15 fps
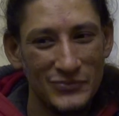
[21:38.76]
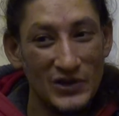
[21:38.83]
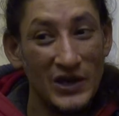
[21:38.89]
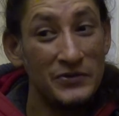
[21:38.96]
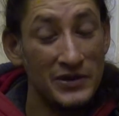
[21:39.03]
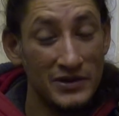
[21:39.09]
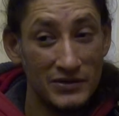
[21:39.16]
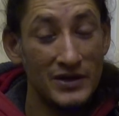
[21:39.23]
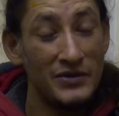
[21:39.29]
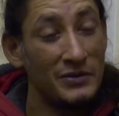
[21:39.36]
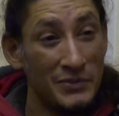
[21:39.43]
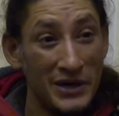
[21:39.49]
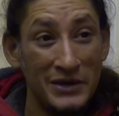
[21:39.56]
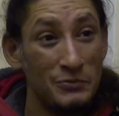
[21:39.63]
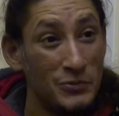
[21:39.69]
I think they're the
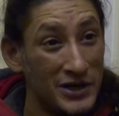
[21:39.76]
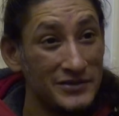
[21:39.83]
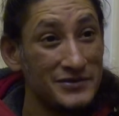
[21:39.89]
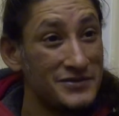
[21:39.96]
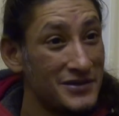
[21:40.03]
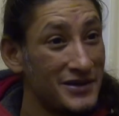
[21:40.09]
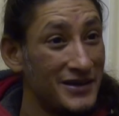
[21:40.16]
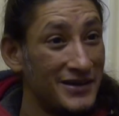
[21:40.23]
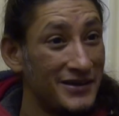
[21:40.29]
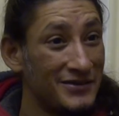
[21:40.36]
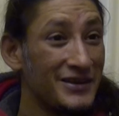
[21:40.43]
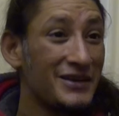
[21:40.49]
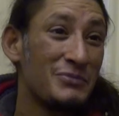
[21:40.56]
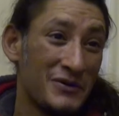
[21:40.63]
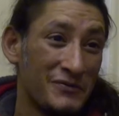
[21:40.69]
main ones. Yeah,
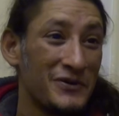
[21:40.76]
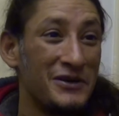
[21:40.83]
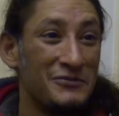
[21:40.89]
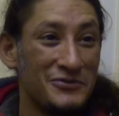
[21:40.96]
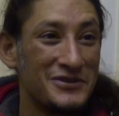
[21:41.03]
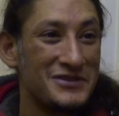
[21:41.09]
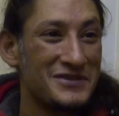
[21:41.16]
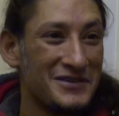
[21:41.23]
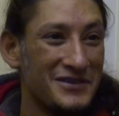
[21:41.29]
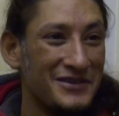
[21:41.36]
they're my favourites.